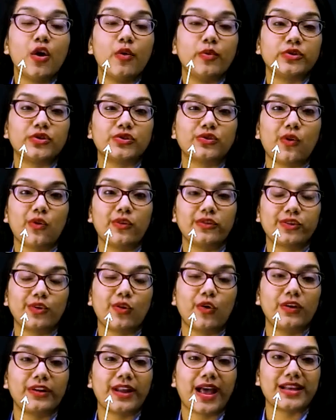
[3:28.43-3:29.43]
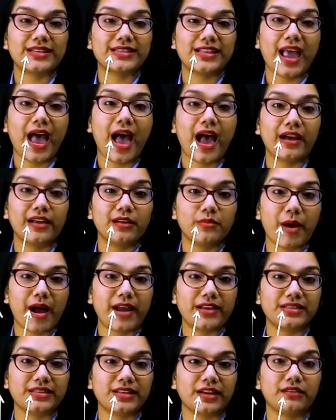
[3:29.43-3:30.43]
which is also called as the angle
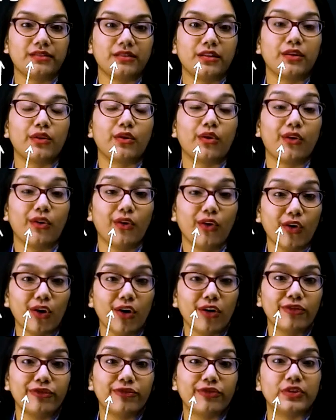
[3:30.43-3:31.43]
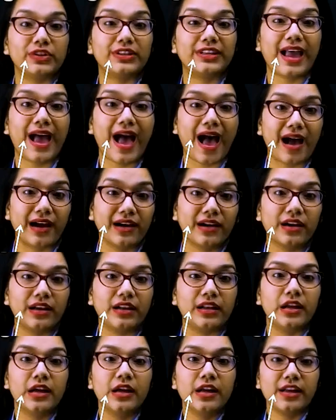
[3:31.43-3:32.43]
bisector of the
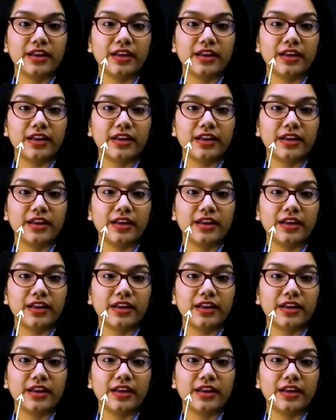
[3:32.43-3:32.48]
angle.